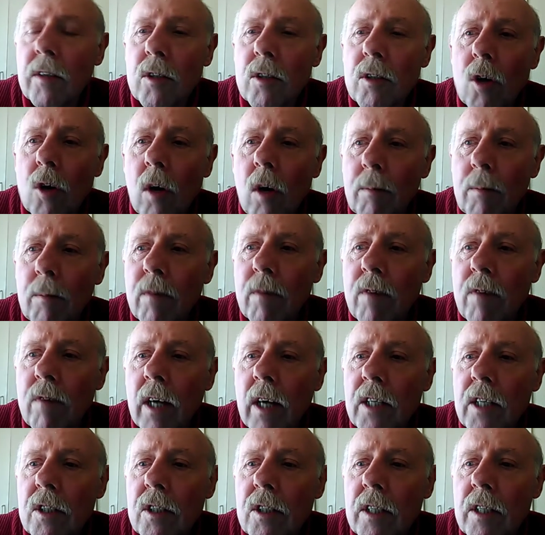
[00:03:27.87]
type of
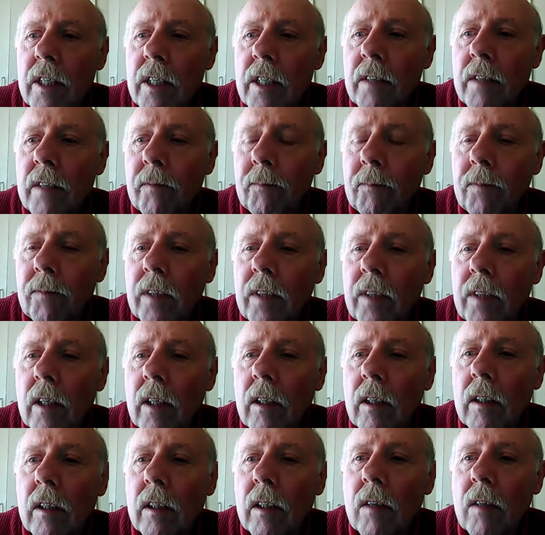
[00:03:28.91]
racing
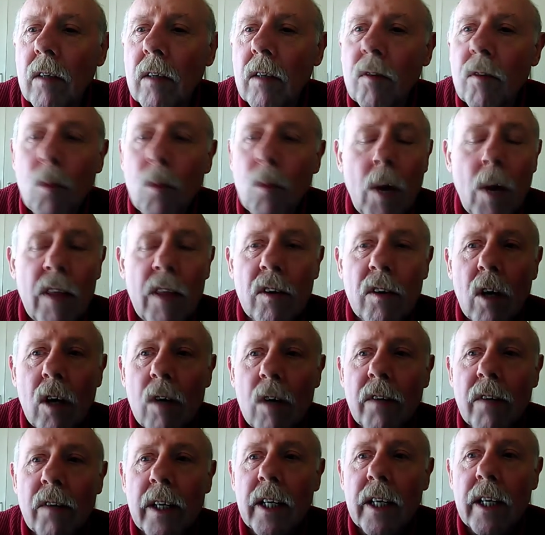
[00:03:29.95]
and the weather
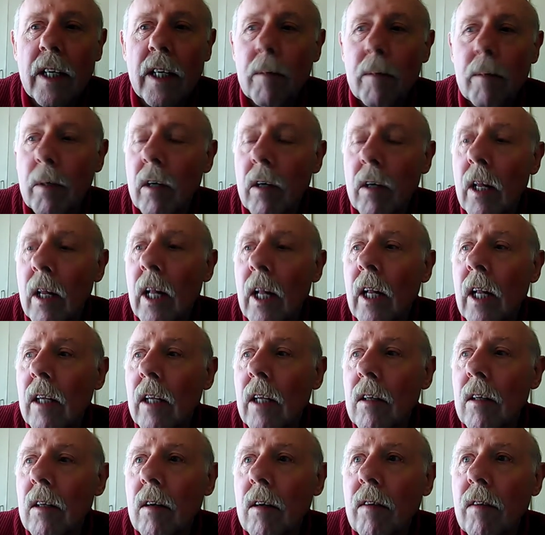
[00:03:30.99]
over here. But
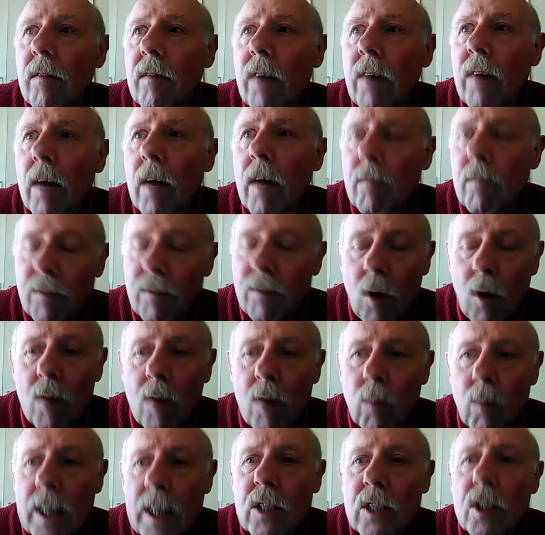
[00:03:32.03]
up
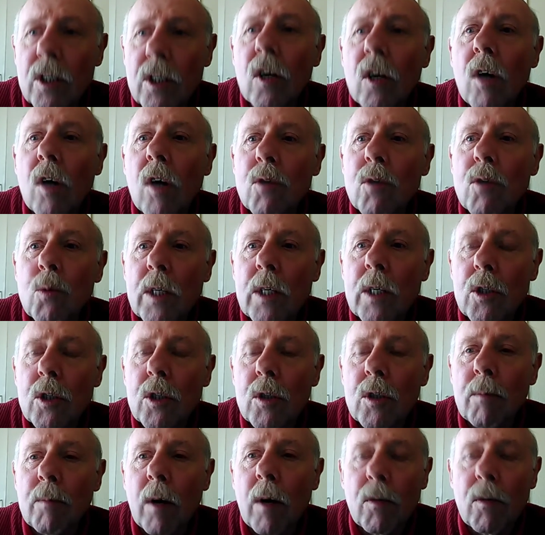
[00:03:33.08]
5 weeks ago, I
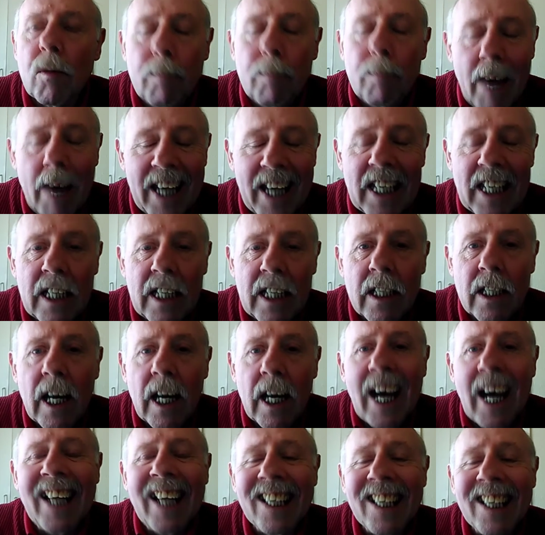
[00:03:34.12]
switched to both backing
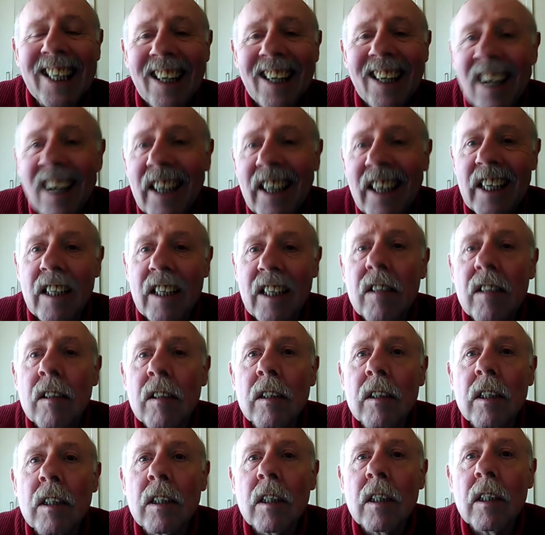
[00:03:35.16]
and laying,
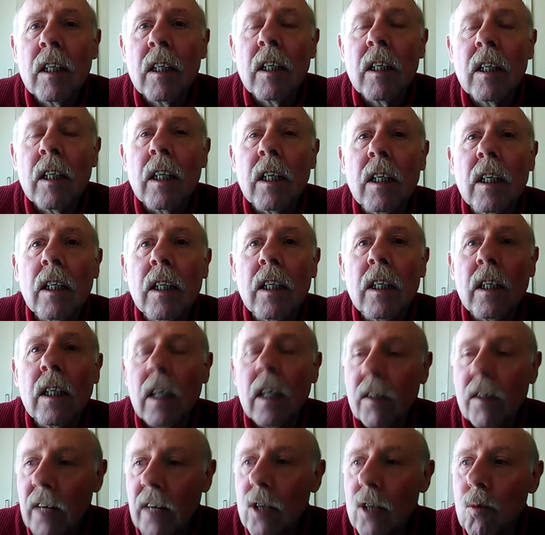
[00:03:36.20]

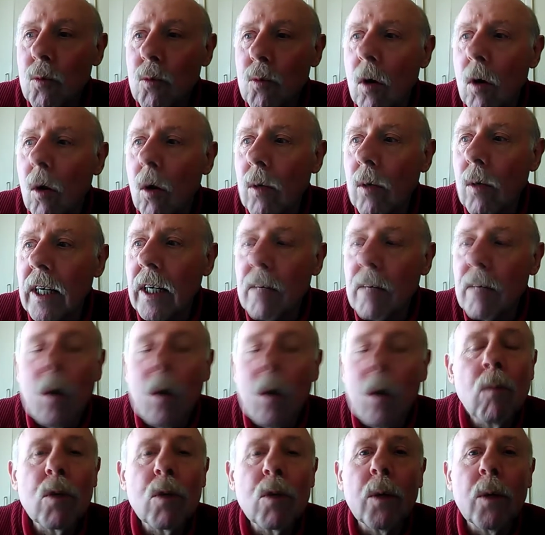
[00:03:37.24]
and that's what I'll keep
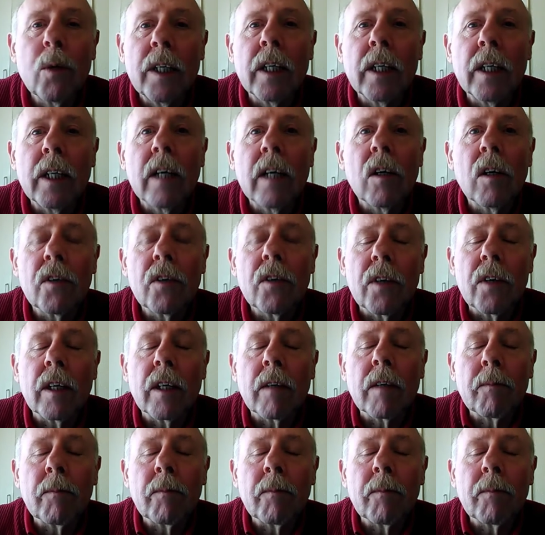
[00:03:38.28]
on doing now, I think.